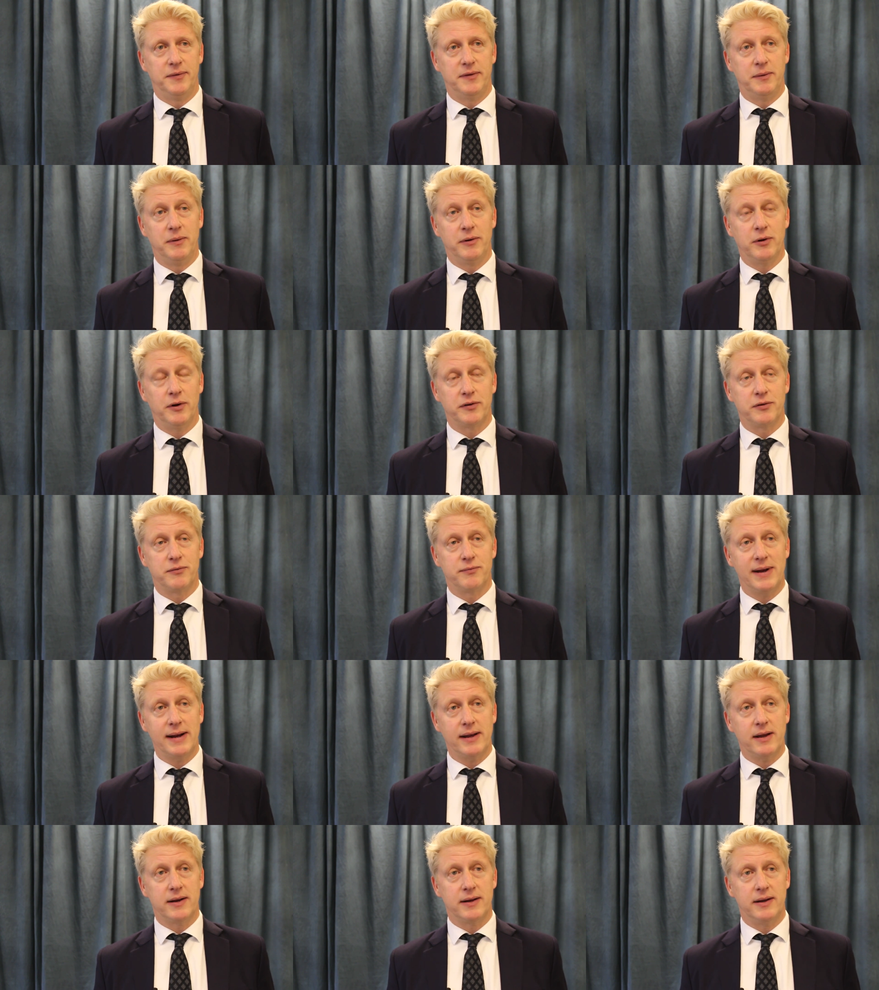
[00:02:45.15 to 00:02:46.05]
So we've got to
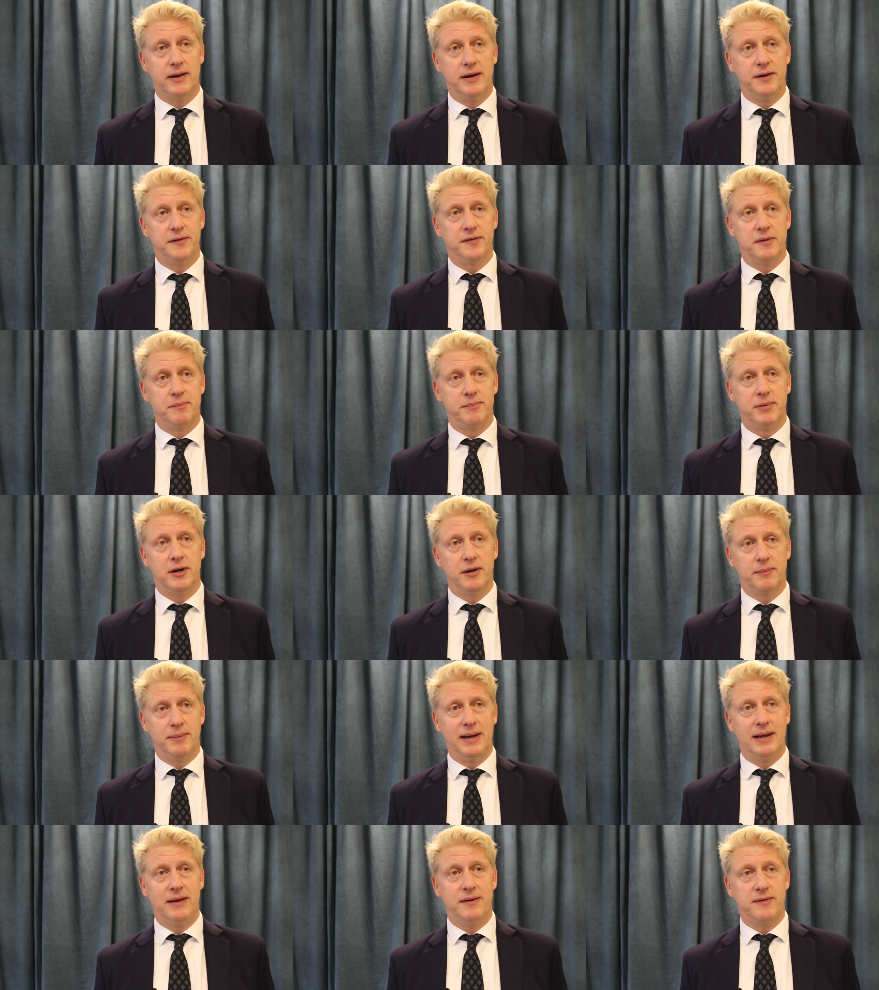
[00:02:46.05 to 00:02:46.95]
recognize that
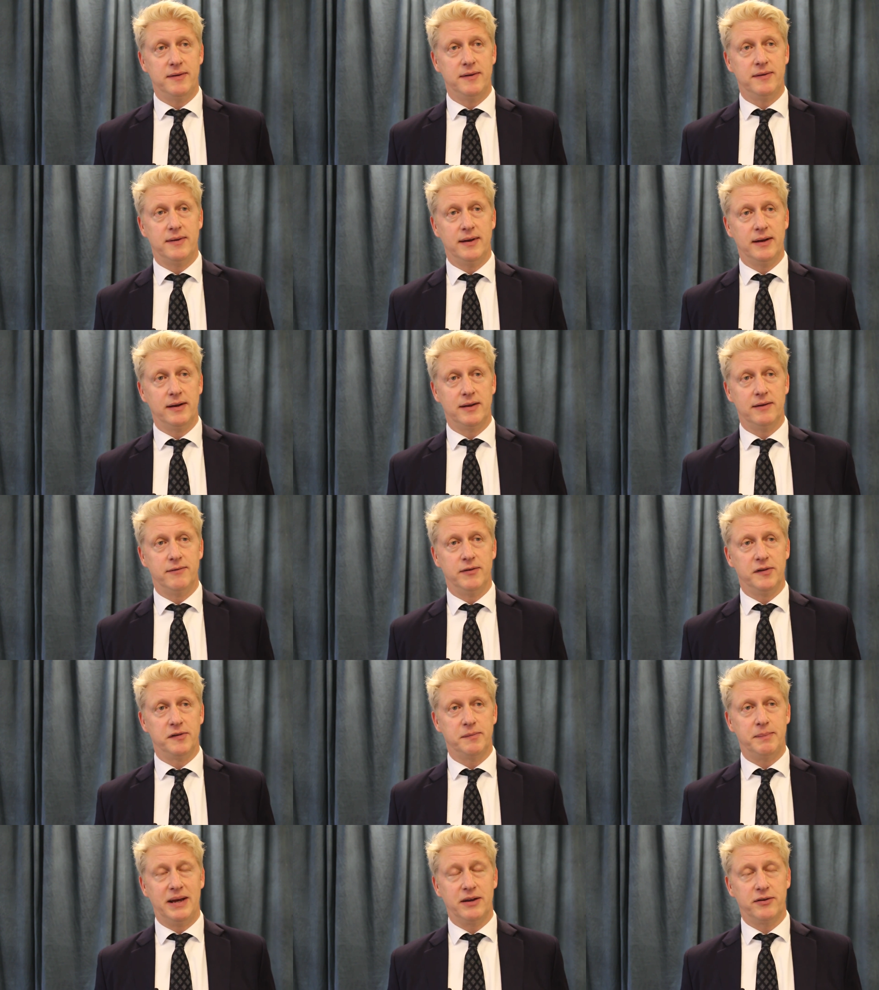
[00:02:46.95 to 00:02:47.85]
Birkbeck is distinctive
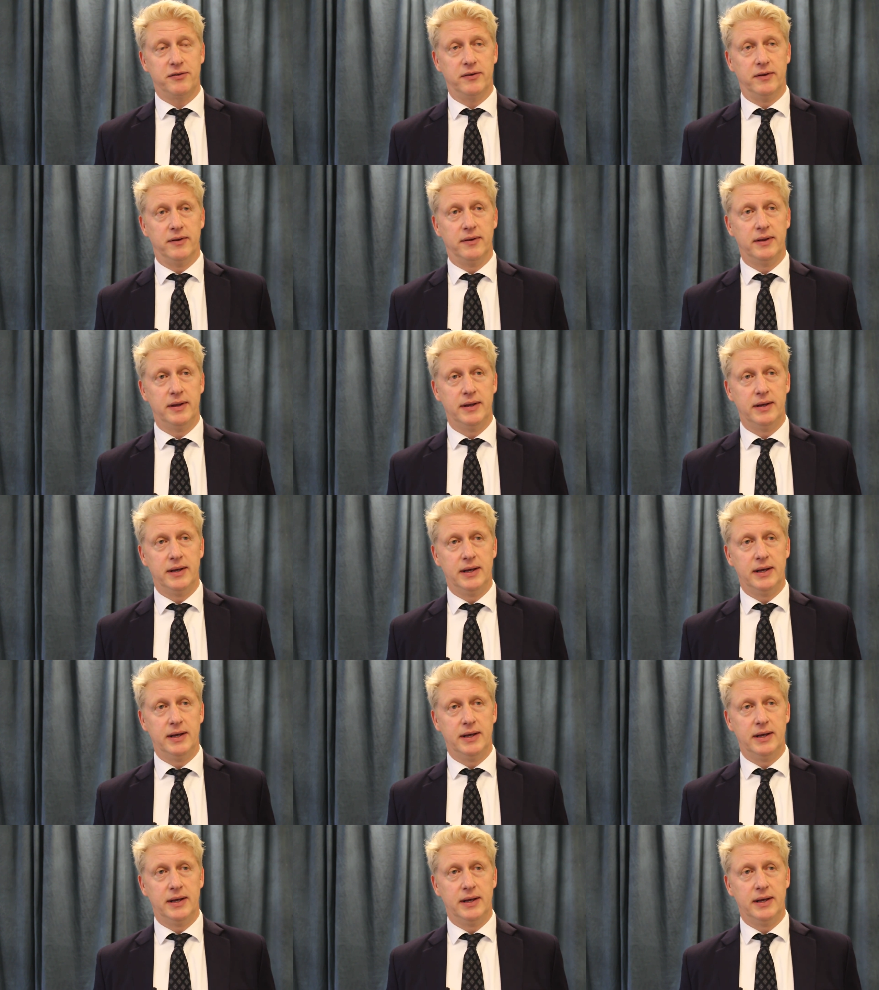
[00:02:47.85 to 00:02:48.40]
and special,